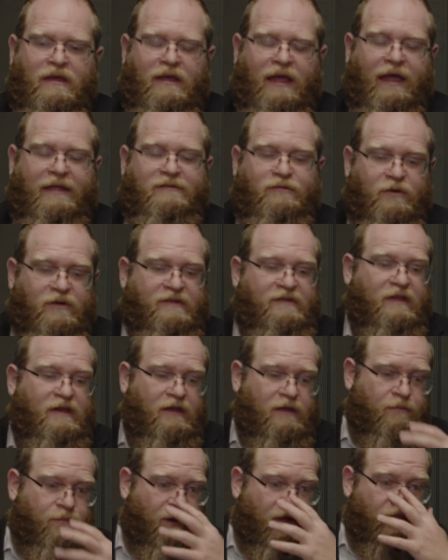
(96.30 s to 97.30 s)
And so he's
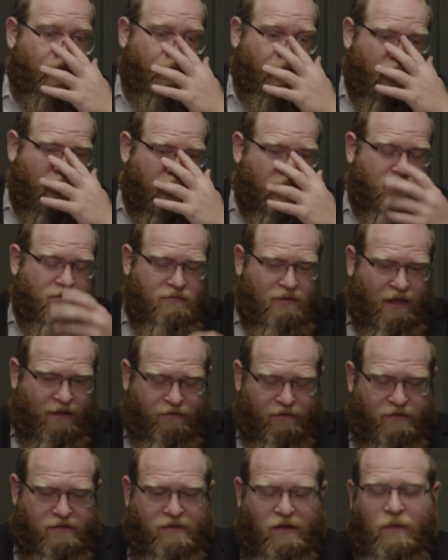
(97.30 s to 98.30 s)
sitting by the bar,
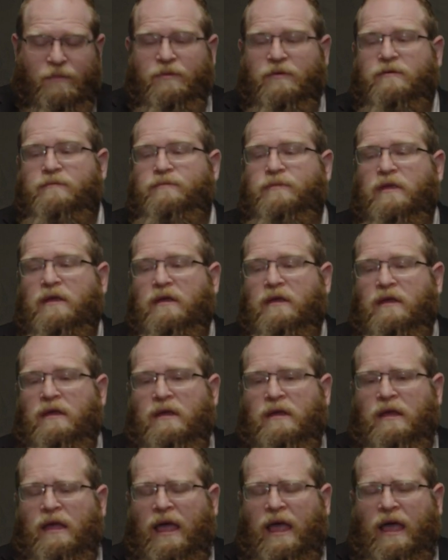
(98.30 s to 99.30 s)
having supper,
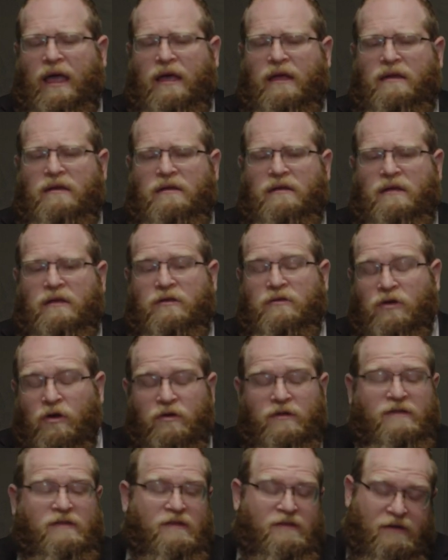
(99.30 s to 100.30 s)
and he
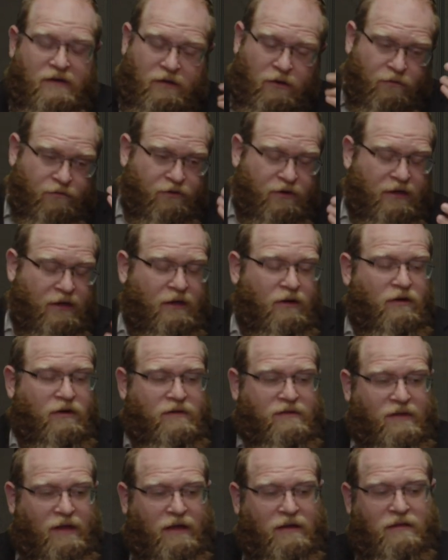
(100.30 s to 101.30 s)
notices and he
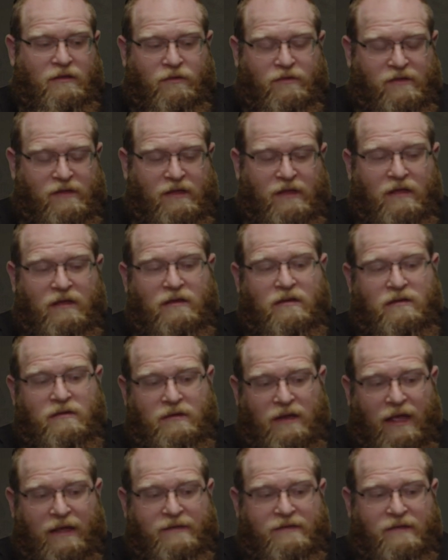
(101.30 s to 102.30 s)
overhears that there was a Yid
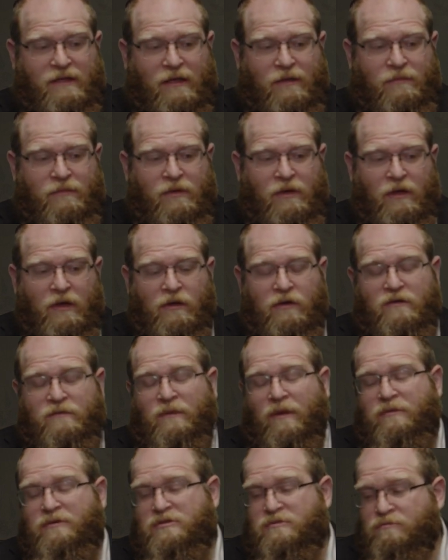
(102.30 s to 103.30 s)
next to him who's
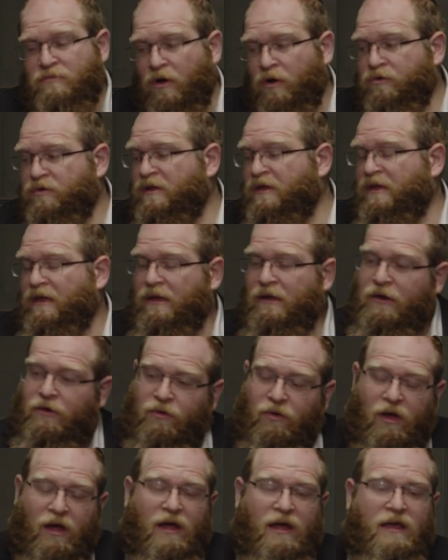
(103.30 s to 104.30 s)
mamish moaning and
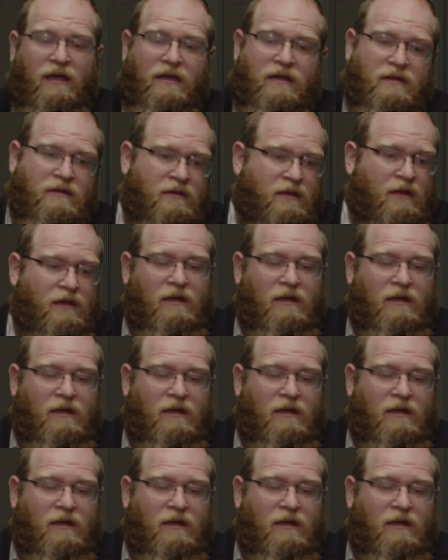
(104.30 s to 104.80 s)
crying and,